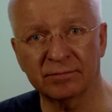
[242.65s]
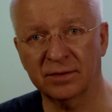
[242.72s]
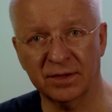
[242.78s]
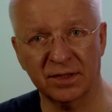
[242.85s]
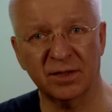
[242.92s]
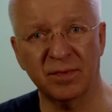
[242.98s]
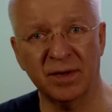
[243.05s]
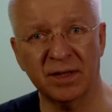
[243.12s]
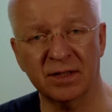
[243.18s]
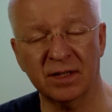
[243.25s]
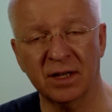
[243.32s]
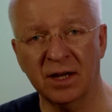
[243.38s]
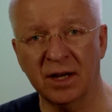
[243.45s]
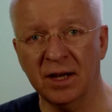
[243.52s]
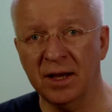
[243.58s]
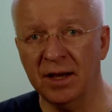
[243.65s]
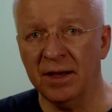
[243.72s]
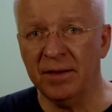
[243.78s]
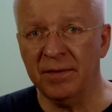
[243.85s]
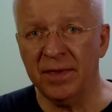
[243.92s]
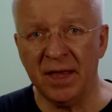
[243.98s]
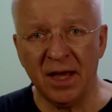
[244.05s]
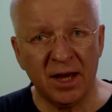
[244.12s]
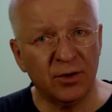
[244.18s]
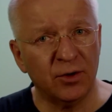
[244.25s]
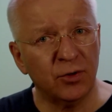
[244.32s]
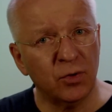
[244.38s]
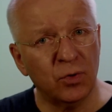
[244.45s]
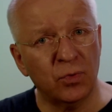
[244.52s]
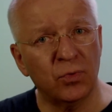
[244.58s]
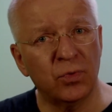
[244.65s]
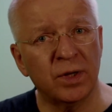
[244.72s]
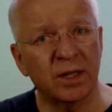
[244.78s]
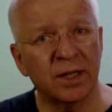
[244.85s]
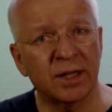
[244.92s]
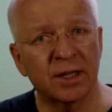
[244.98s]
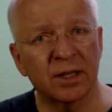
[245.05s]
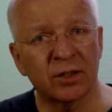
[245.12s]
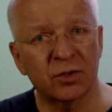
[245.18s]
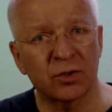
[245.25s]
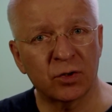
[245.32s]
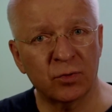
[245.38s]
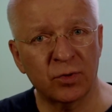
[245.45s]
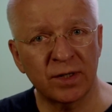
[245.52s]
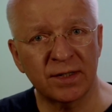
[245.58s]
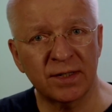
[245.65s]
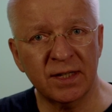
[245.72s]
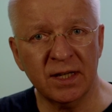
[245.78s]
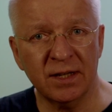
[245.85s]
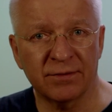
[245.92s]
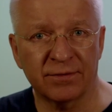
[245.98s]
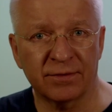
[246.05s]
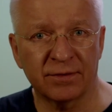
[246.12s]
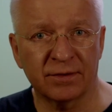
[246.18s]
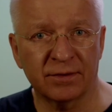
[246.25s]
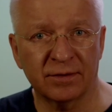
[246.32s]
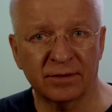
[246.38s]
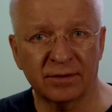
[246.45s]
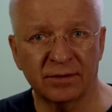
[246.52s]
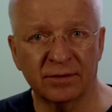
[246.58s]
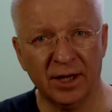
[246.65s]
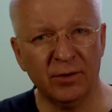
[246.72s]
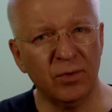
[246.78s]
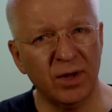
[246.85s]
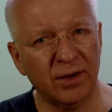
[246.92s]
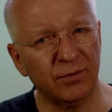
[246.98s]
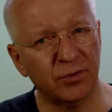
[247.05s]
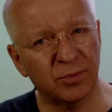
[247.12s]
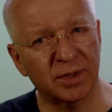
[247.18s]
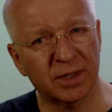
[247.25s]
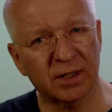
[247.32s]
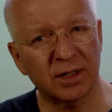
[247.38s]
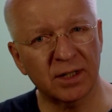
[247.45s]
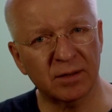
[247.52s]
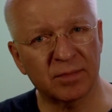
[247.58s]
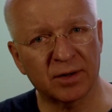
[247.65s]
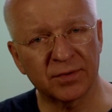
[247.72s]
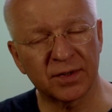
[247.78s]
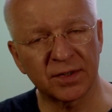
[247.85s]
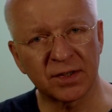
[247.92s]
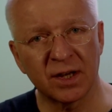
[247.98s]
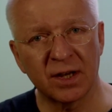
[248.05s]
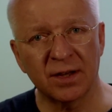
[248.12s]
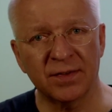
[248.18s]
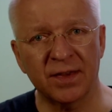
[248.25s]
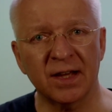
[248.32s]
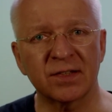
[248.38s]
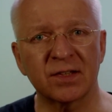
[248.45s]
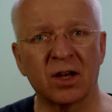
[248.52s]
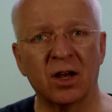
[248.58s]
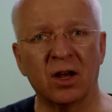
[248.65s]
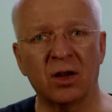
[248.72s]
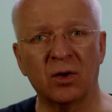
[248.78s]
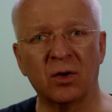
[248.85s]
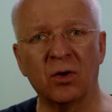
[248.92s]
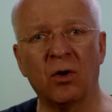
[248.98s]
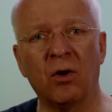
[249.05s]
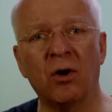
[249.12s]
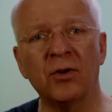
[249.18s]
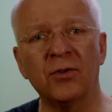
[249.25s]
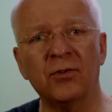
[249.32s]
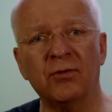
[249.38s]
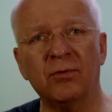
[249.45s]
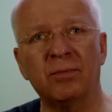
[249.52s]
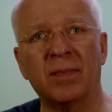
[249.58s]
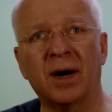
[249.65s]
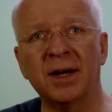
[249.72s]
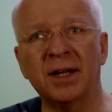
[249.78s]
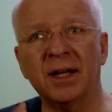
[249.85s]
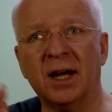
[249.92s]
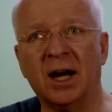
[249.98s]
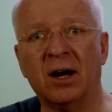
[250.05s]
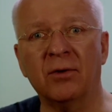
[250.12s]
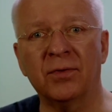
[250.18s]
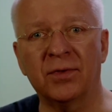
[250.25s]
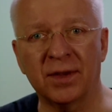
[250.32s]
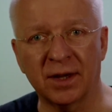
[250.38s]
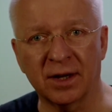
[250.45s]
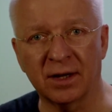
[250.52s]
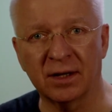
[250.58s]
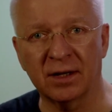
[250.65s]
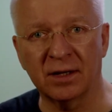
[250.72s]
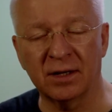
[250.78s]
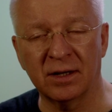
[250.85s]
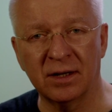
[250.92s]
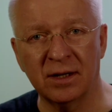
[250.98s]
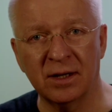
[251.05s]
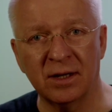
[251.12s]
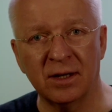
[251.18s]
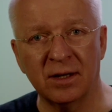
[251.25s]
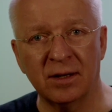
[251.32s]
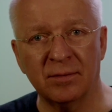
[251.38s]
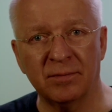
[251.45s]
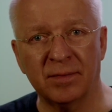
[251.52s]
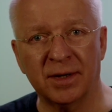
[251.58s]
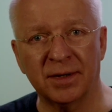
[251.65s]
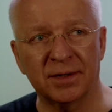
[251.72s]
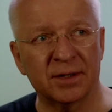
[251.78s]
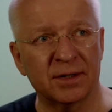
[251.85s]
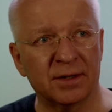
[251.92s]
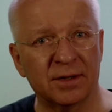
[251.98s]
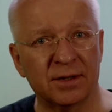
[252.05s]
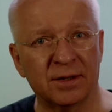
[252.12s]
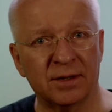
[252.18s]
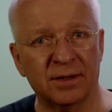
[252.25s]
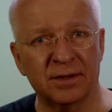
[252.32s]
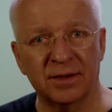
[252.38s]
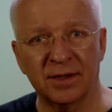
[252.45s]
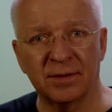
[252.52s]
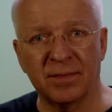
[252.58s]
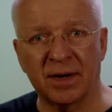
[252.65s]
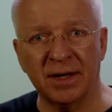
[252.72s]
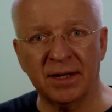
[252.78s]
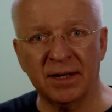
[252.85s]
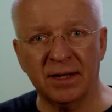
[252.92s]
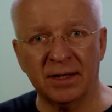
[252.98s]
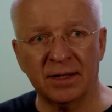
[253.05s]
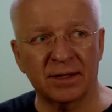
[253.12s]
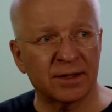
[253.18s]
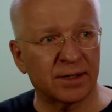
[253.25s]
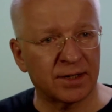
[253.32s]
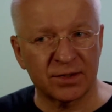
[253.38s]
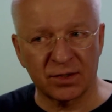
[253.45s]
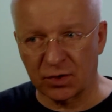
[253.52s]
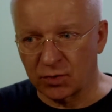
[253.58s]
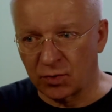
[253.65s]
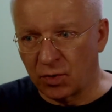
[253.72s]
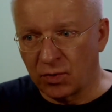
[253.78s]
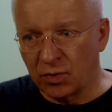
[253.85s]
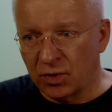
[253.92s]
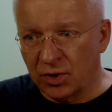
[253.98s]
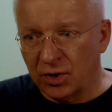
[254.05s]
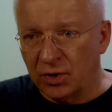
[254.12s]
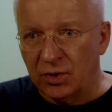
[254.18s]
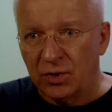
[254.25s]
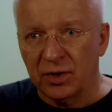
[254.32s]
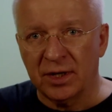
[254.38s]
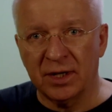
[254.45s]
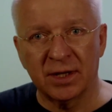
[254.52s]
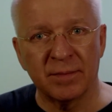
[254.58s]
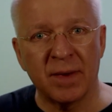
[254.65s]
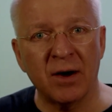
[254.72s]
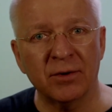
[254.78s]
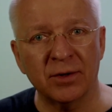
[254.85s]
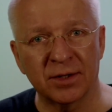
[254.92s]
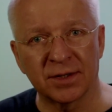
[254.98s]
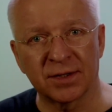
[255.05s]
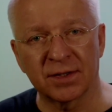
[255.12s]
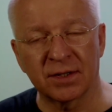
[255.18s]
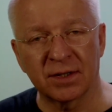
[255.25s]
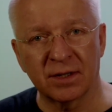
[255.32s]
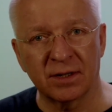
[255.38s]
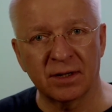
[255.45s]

This means they are not willing to receive. And we have to be clear about this. There's a lot of money out there, but the money doesn't grow in the mountains.